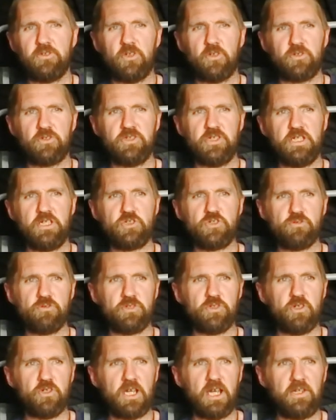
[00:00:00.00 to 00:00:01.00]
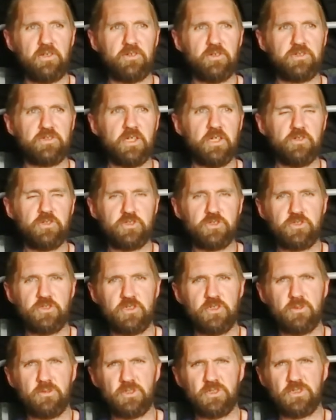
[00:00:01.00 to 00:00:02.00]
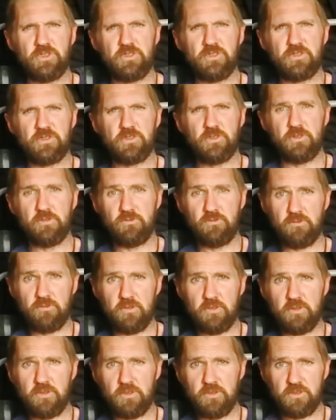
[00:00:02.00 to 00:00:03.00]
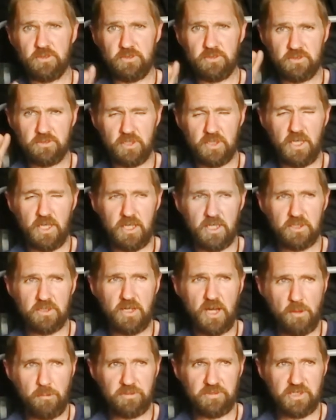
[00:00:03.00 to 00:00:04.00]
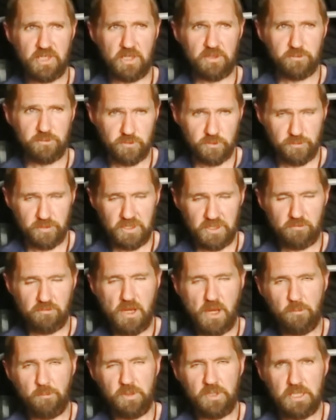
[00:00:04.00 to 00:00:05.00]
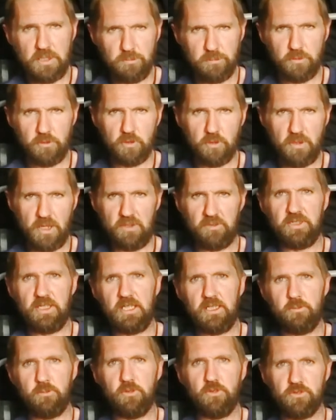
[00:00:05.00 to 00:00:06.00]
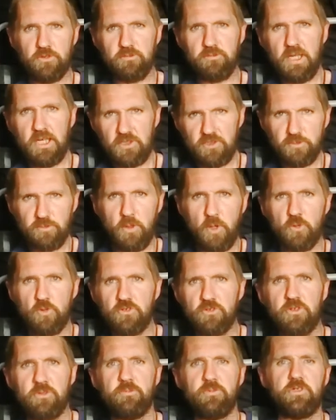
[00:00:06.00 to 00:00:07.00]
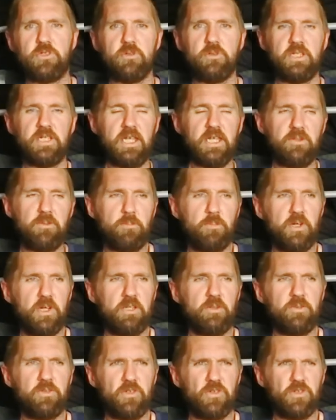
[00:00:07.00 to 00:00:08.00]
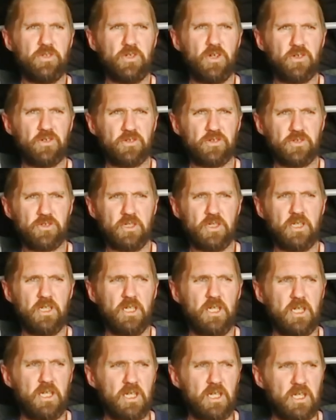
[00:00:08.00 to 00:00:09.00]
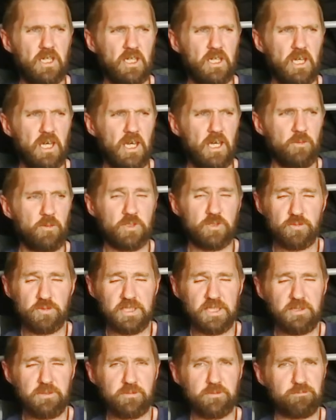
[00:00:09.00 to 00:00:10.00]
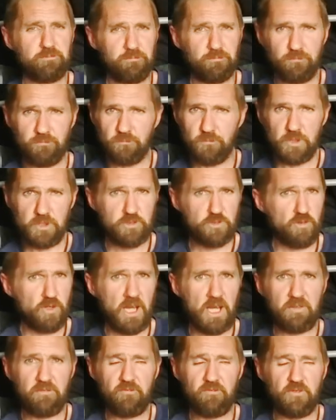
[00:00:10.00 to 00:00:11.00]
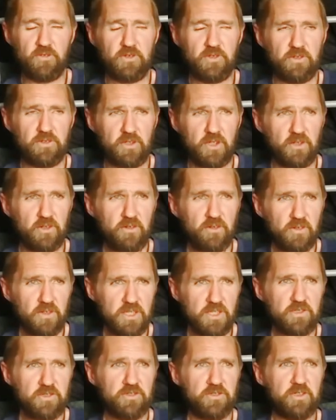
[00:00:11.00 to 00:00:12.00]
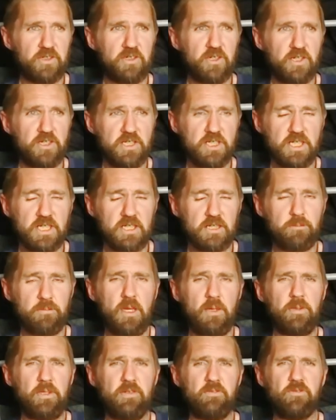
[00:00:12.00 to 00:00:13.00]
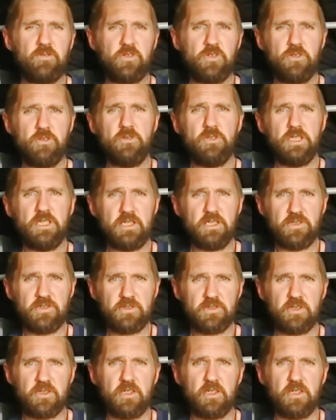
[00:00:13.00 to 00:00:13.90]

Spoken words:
teacher or dog handler tells you to do, which is sort of acclimatise them to being around people, around animals, expose them to it, get them playing with other dogs, which we did. We tried for at least a year, maybe even 2 years.